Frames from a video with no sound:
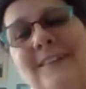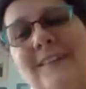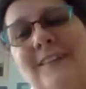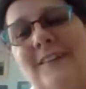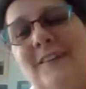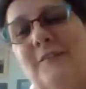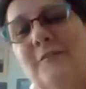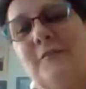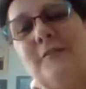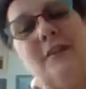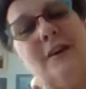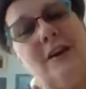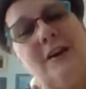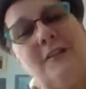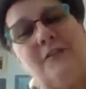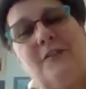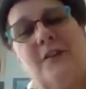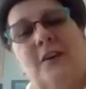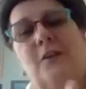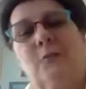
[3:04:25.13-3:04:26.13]
If
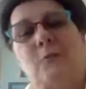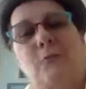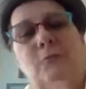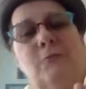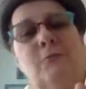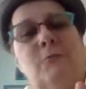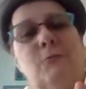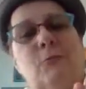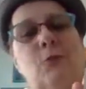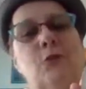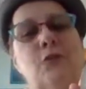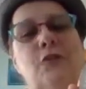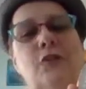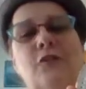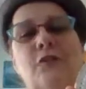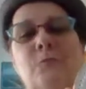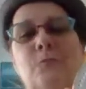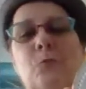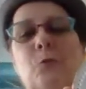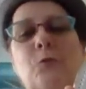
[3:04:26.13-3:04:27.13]
not, then we'll
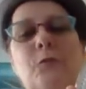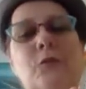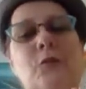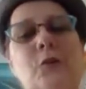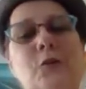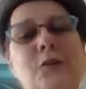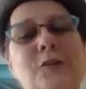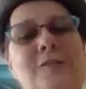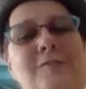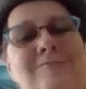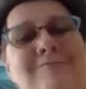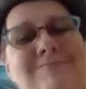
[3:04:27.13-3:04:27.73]
just move on.